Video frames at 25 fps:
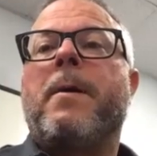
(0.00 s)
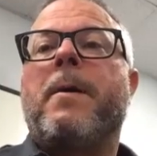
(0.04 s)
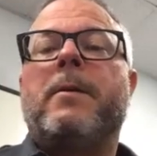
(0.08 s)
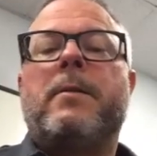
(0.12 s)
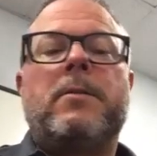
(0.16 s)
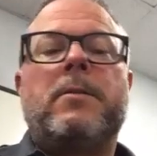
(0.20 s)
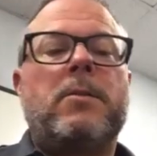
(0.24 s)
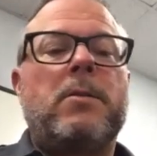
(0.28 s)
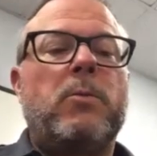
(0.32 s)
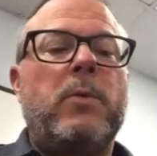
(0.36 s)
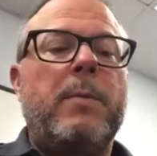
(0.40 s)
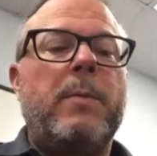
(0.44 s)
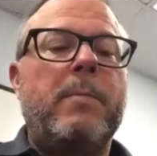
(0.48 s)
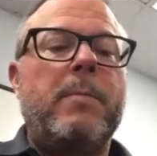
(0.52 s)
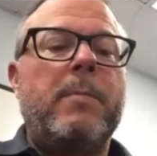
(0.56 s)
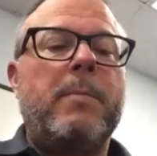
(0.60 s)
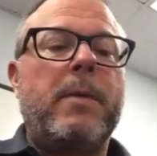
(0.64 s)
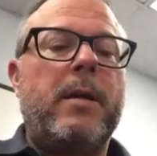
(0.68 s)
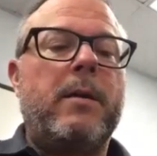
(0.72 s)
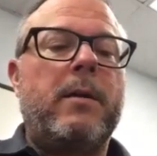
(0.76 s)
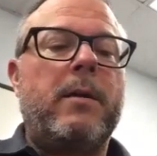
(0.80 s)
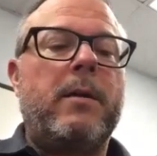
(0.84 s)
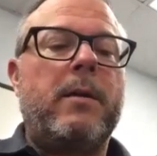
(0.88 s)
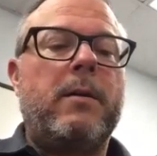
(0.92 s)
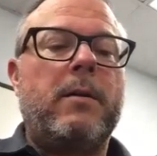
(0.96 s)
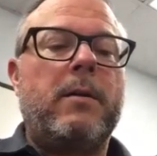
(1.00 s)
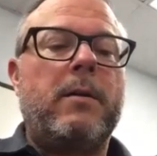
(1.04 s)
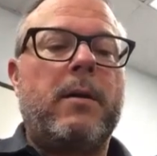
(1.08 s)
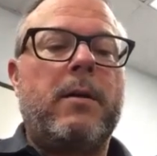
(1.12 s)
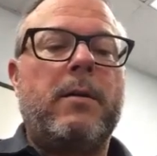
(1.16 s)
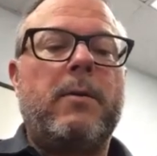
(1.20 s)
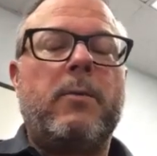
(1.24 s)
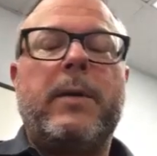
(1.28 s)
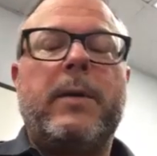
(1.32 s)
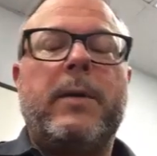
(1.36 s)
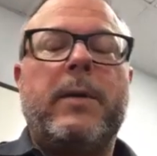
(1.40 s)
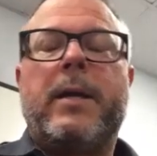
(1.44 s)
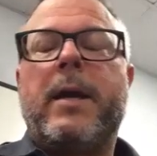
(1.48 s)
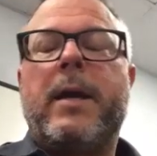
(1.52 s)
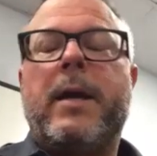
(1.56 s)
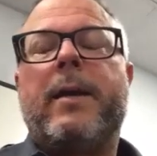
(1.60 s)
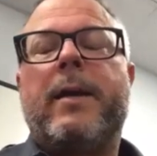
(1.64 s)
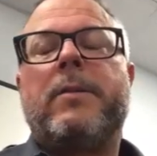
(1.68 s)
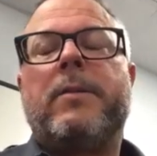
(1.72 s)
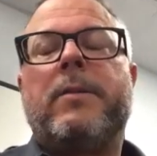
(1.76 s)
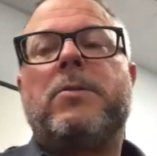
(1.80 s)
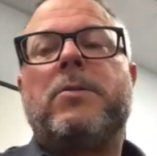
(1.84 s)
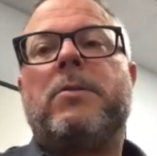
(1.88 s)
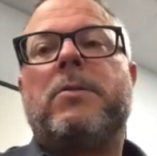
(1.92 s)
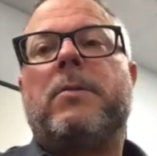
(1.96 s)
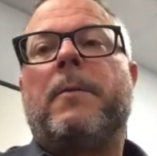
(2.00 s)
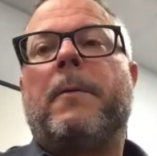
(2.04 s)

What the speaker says: So we cast